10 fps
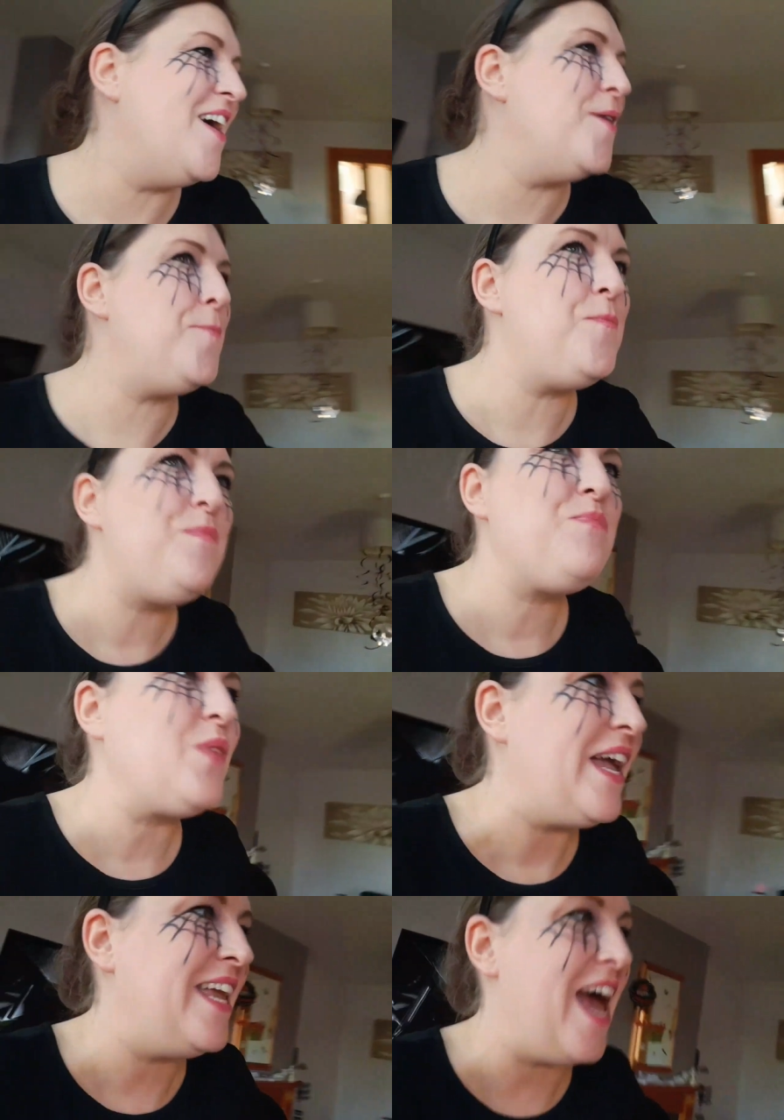um,
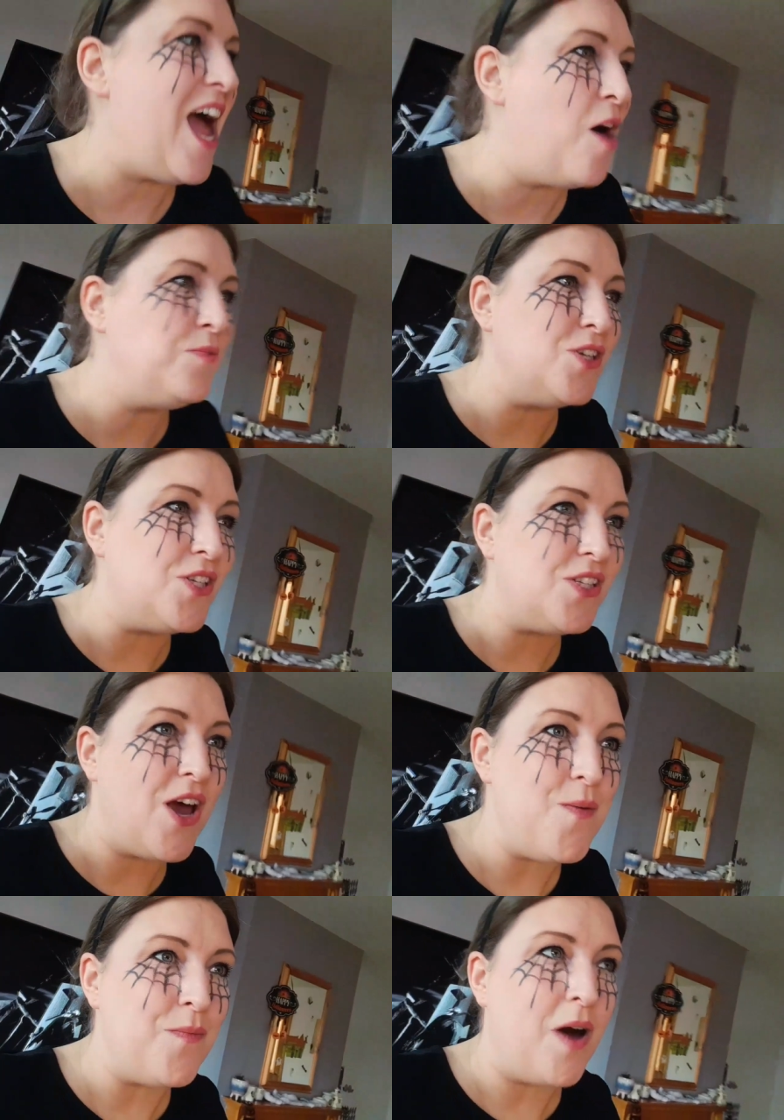yeah, I'm just,
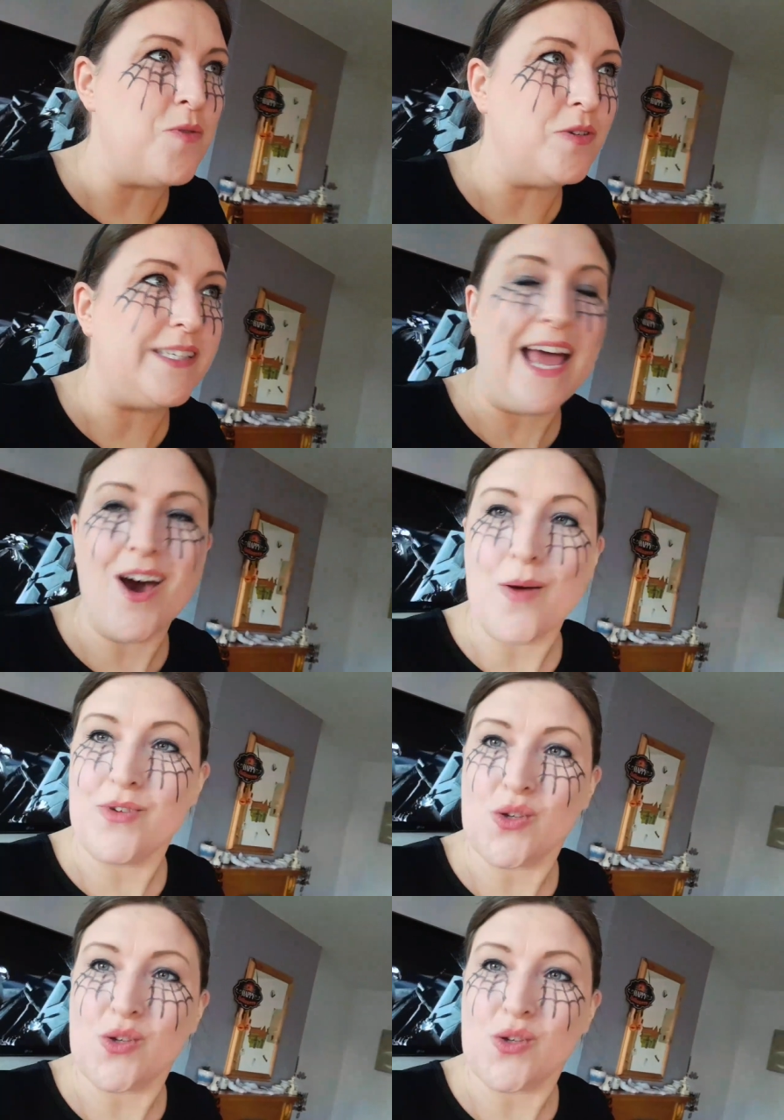um, I'm all set up,